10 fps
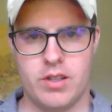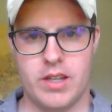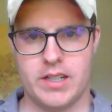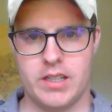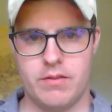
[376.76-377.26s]

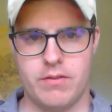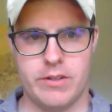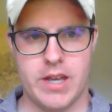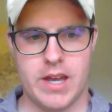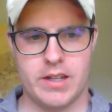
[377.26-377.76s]
selected
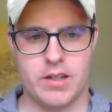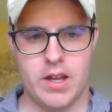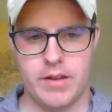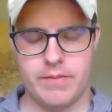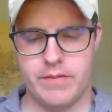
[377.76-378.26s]
for that
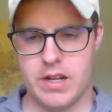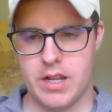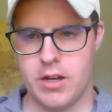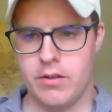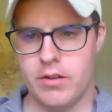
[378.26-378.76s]

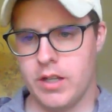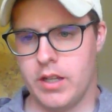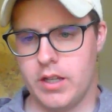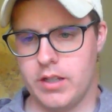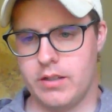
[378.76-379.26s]
video.
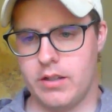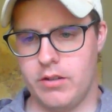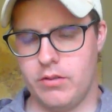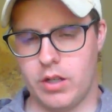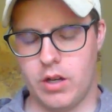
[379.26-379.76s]

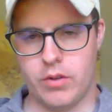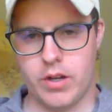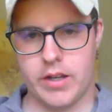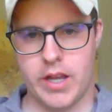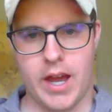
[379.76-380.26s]
So
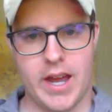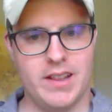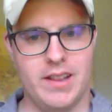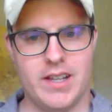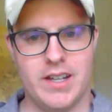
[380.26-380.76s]

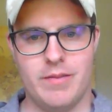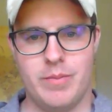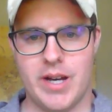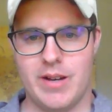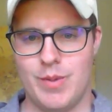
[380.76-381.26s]
I
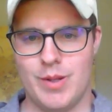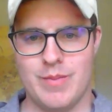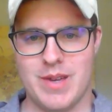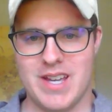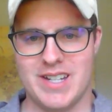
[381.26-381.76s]
love
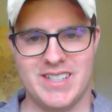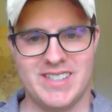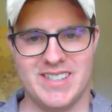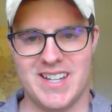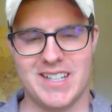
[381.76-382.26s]
Pablo, man.
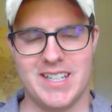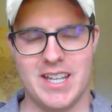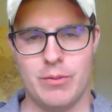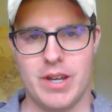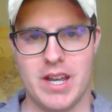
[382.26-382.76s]
I
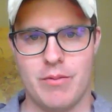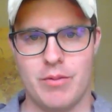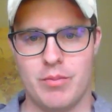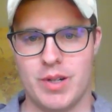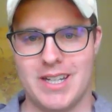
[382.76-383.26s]
can't wait. I
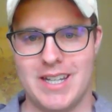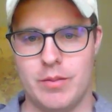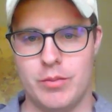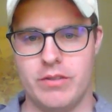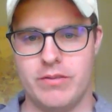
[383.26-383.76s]
want to bring
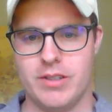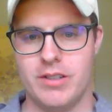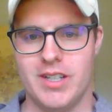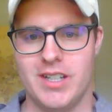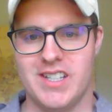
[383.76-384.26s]
Campbell
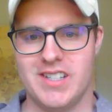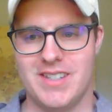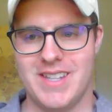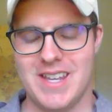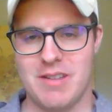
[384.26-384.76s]
over
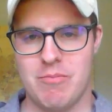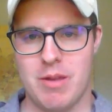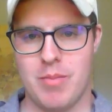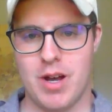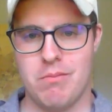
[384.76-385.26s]
that he can
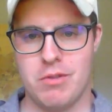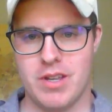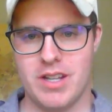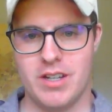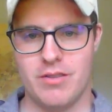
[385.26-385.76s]
meet
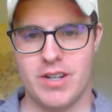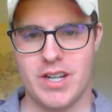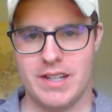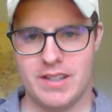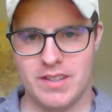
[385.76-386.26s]
Pablo. He'd go
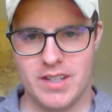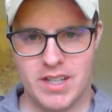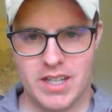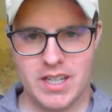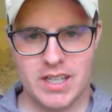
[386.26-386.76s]
nuts.
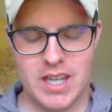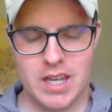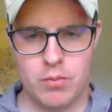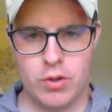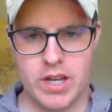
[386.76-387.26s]

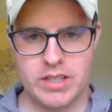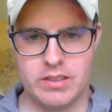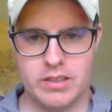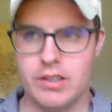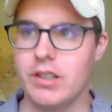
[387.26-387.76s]
Campbell
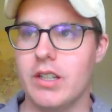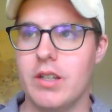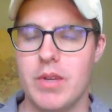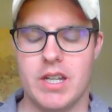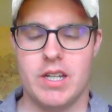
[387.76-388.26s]
has
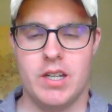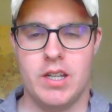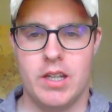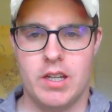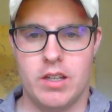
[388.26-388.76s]
literally been